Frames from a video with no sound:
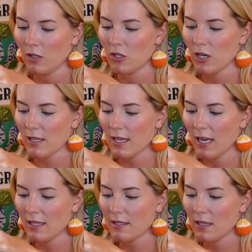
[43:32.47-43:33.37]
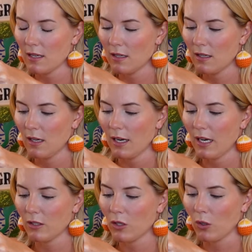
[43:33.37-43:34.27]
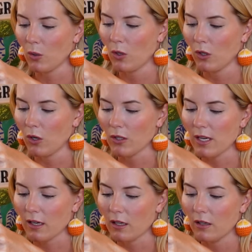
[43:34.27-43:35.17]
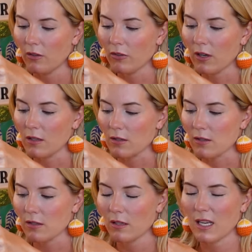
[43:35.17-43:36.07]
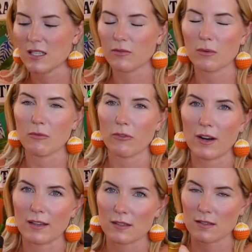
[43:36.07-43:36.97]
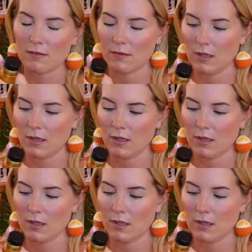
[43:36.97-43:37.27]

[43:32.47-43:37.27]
Just Hennessy & Co. Cognac France. It's from France.